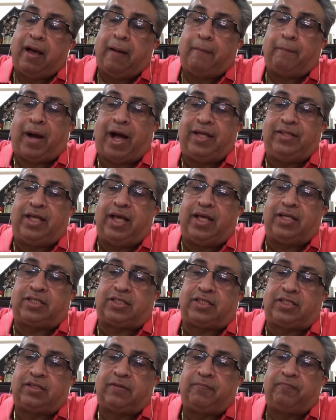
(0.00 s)
By this,
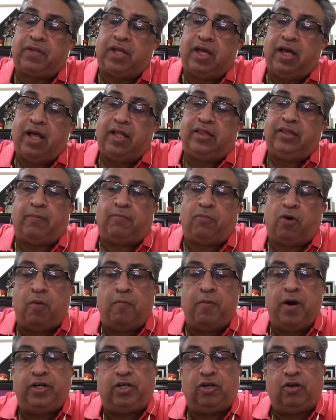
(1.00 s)
the
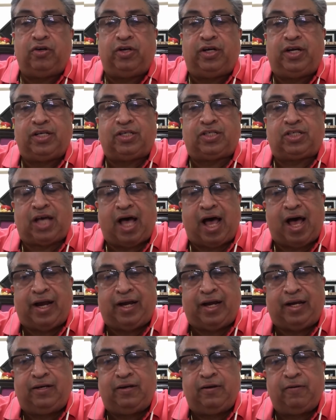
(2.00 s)
moment you
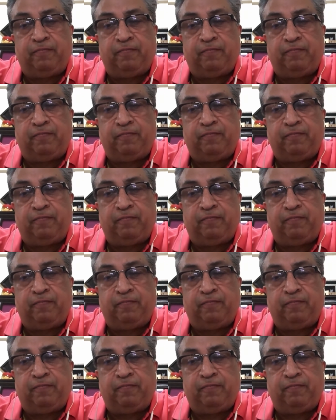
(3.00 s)
decide,